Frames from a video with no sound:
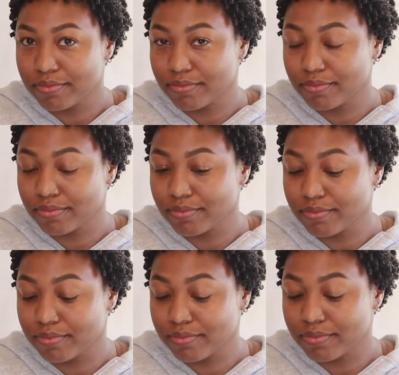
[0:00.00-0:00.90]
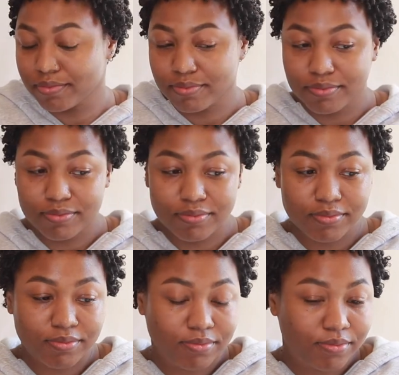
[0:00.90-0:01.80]

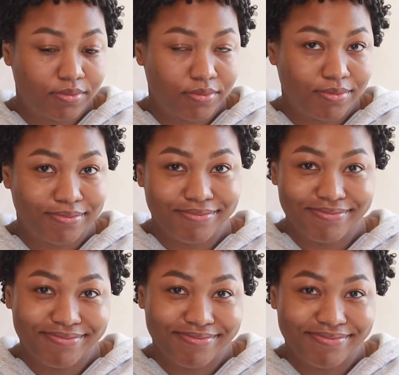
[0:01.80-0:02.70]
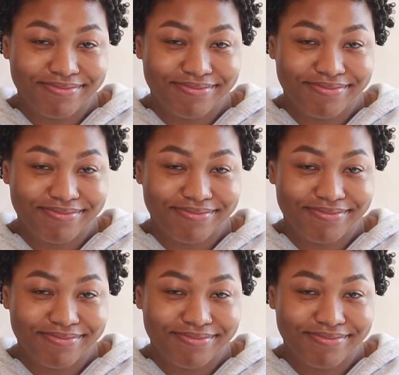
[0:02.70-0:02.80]
(no one is talking)